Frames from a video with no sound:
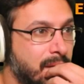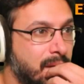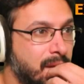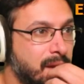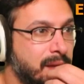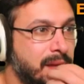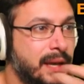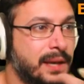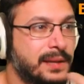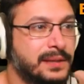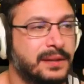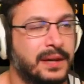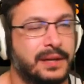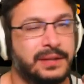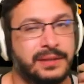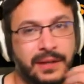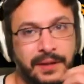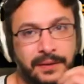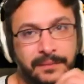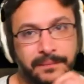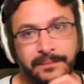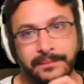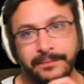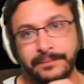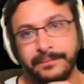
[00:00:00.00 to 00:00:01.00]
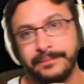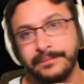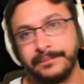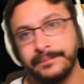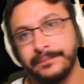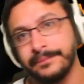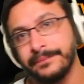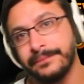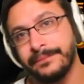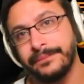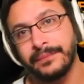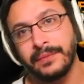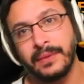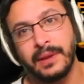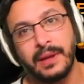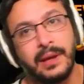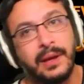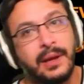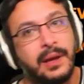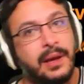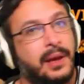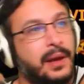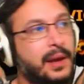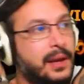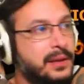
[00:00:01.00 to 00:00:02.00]
Yeah, this card's good.
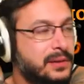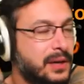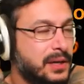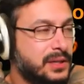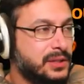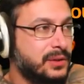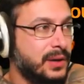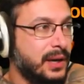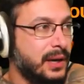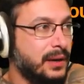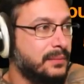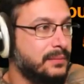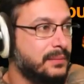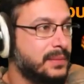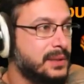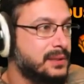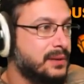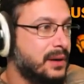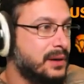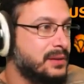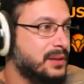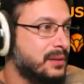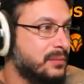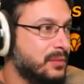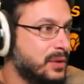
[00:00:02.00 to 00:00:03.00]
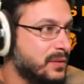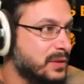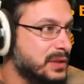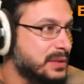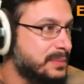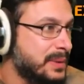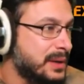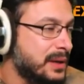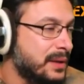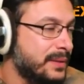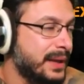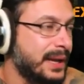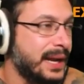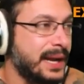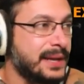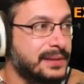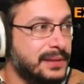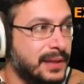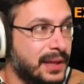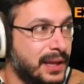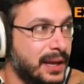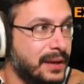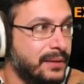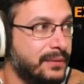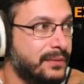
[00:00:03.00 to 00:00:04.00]
card's great. This card's a removal spell that gains
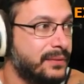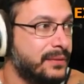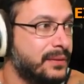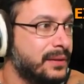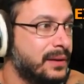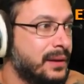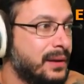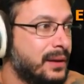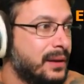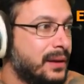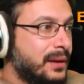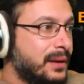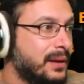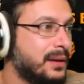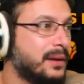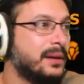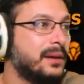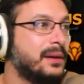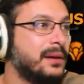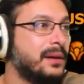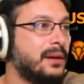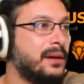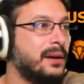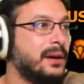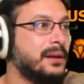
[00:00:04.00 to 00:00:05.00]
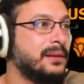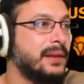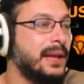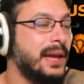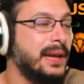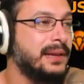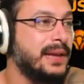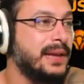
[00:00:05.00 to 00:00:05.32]
life. Late